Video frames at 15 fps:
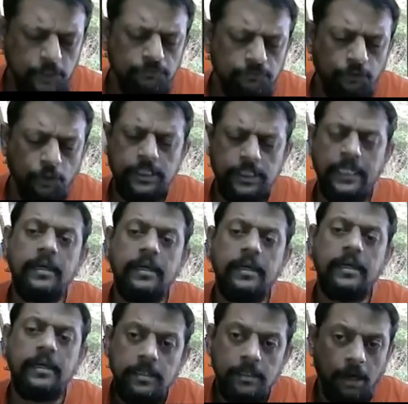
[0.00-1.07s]
Fourthly,
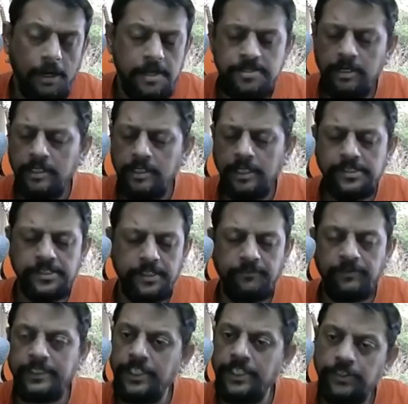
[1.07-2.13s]
God is not concerned
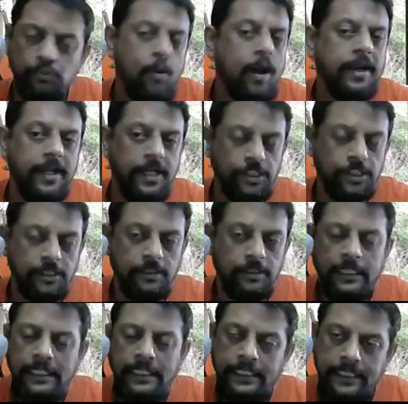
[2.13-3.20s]
with just one nation.
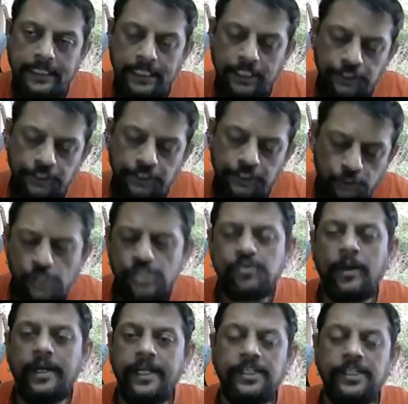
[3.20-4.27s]
He chose one
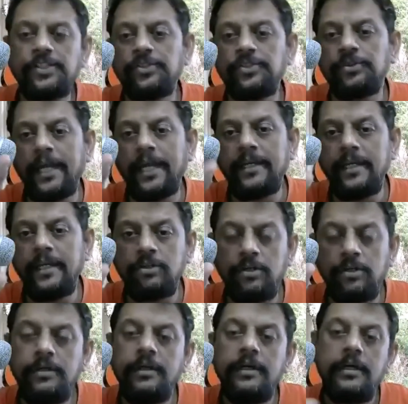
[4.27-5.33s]
nation so that He
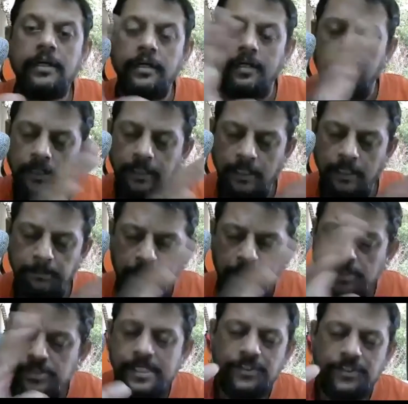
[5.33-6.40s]
could, uh,
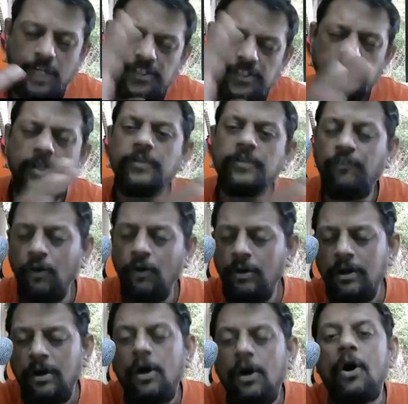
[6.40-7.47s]
because He is concerned for
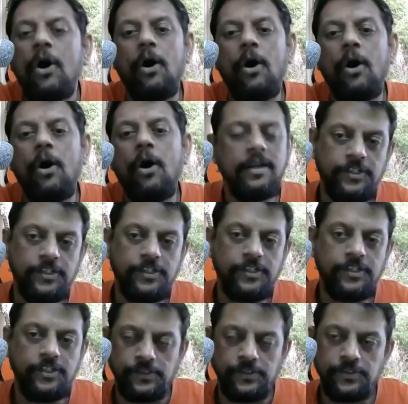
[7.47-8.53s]
all
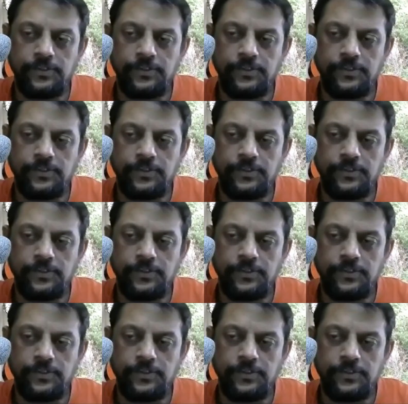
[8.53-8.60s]
nations.